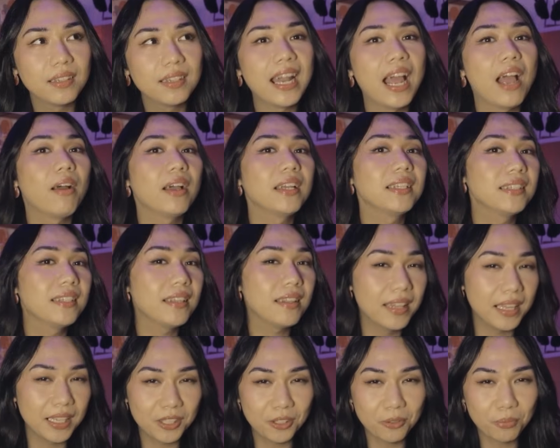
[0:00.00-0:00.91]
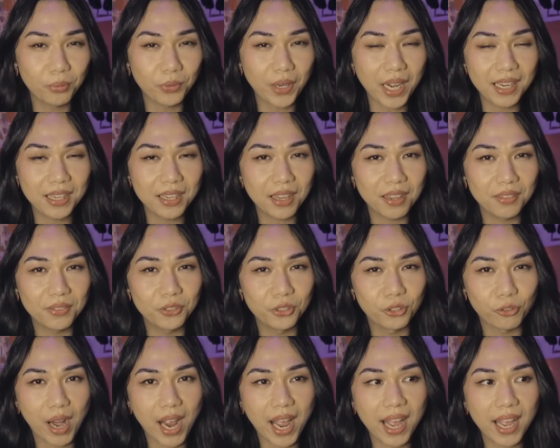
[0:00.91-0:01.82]
Now, as this brand of
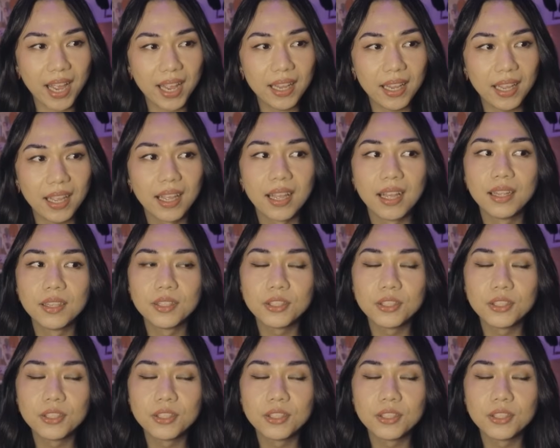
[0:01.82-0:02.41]
drag